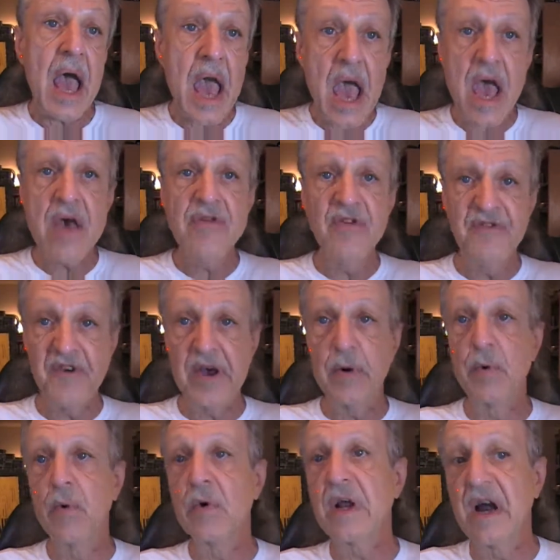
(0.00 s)
And the
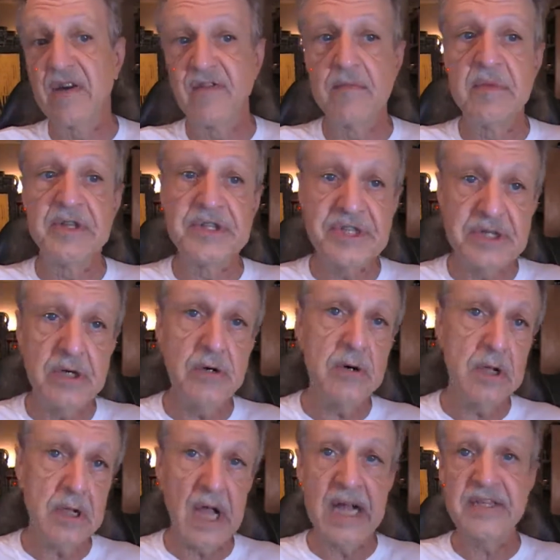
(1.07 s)
federal government still
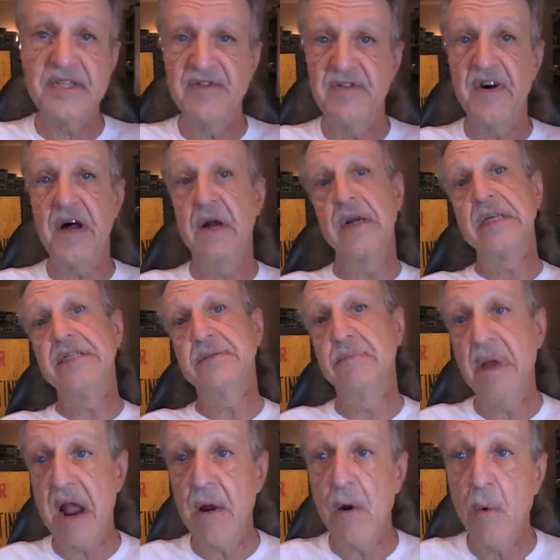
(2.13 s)
classifies
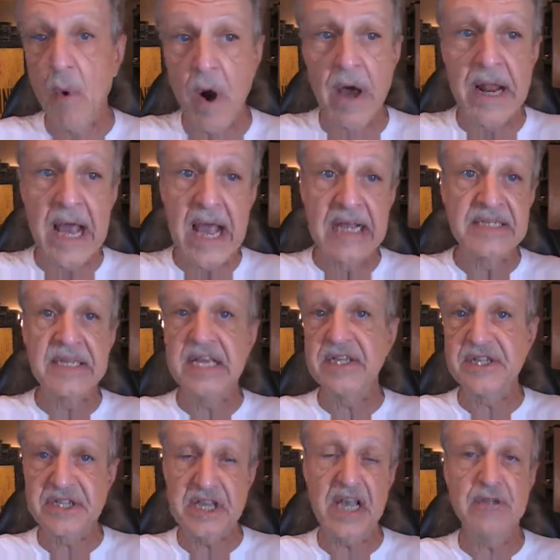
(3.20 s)
marijuana as a
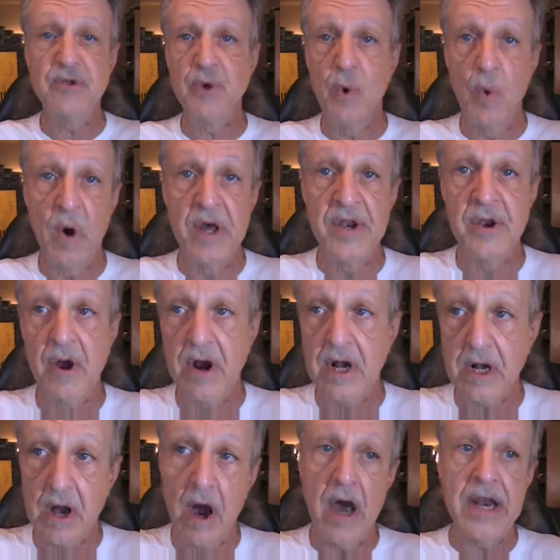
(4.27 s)
Schedule I
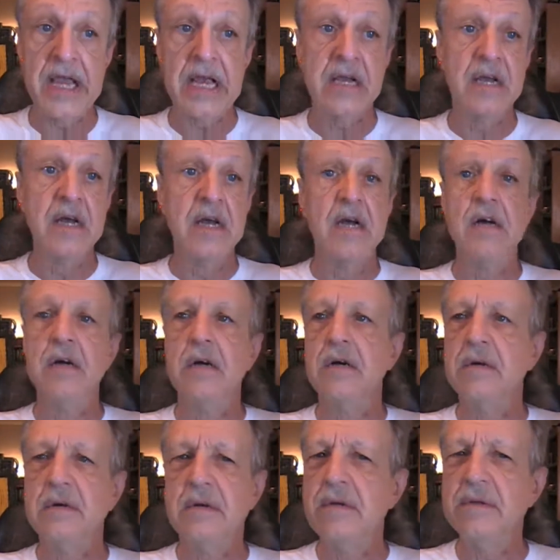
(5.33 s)
narcotic.
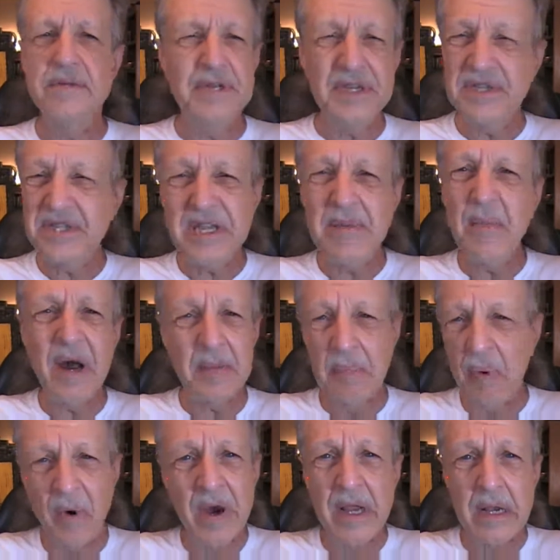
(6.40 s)
Do you see my
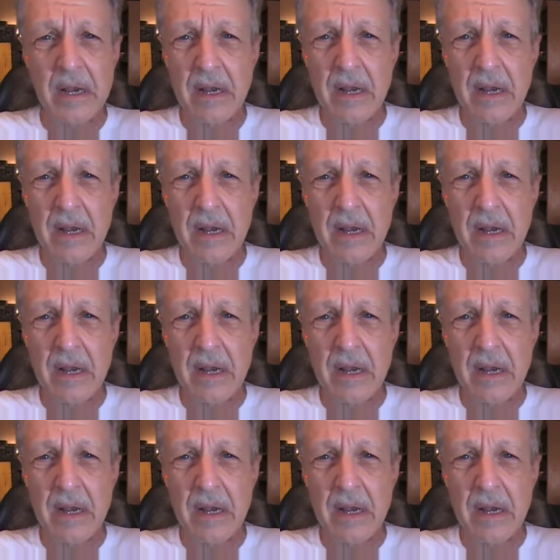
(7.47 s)
point?